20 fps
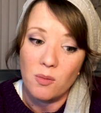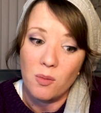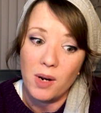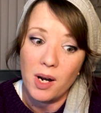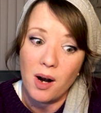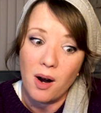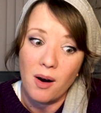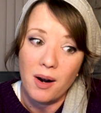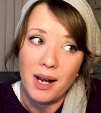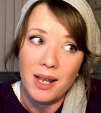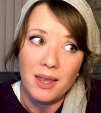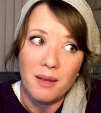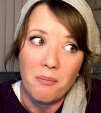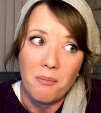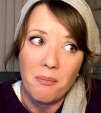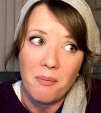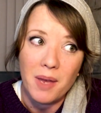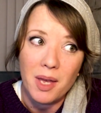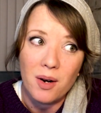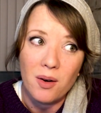We are in the
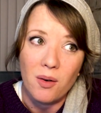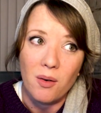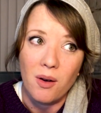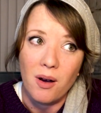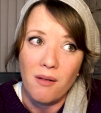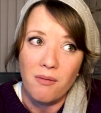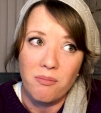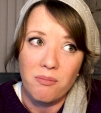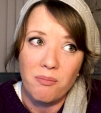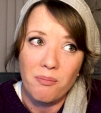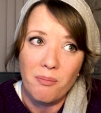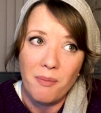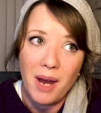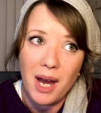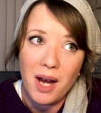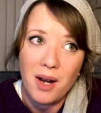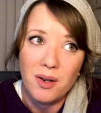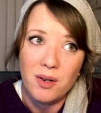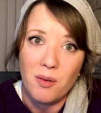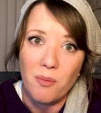middle of
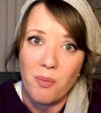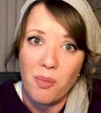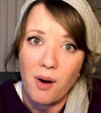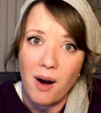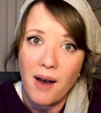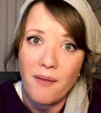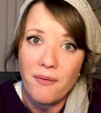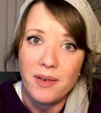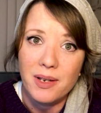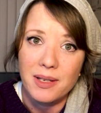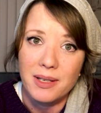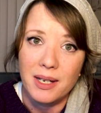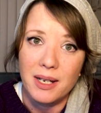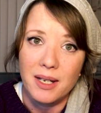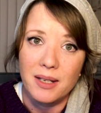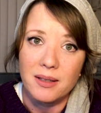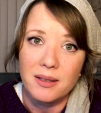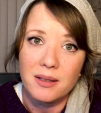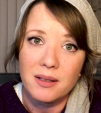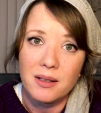major
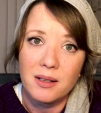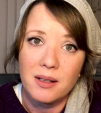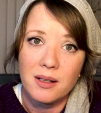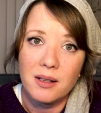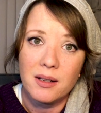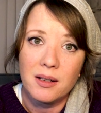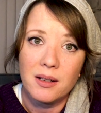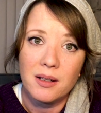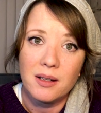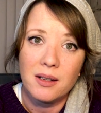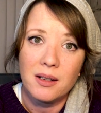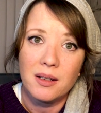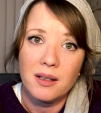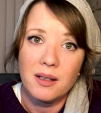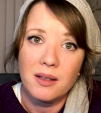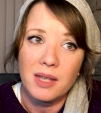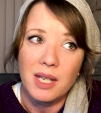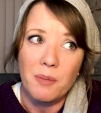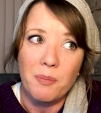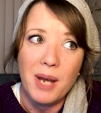prophecies
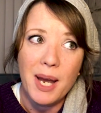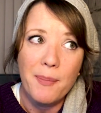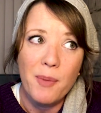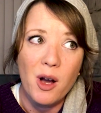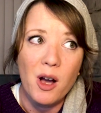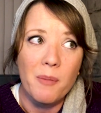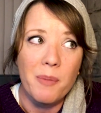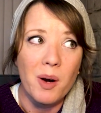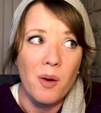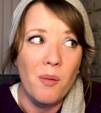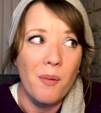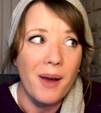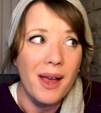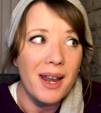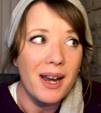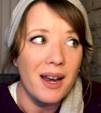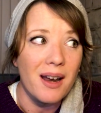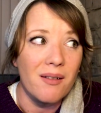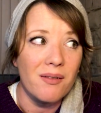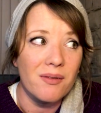that people have been
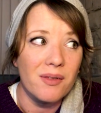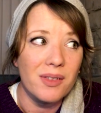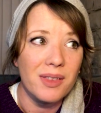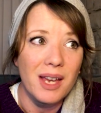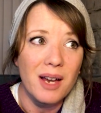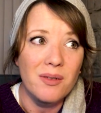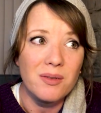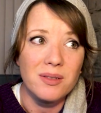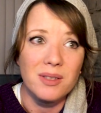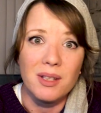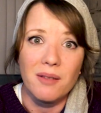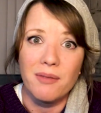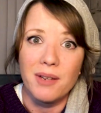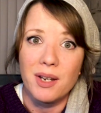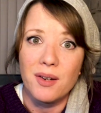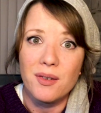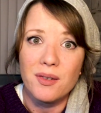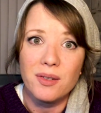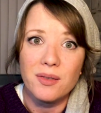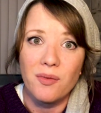waiting thousands of
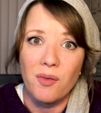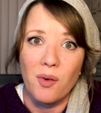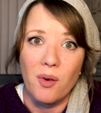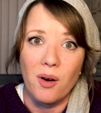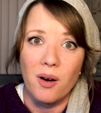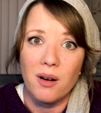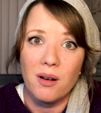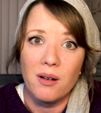years for.